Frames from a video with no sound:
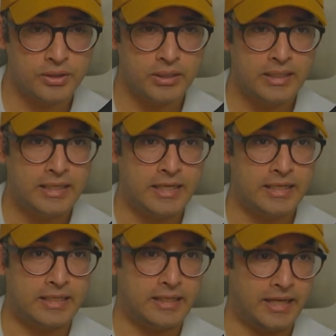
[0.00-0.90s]
It can
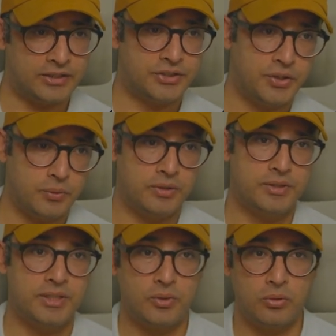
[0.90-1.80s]
execute the
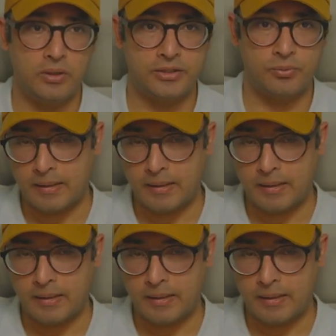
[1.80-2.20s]
SQL as well.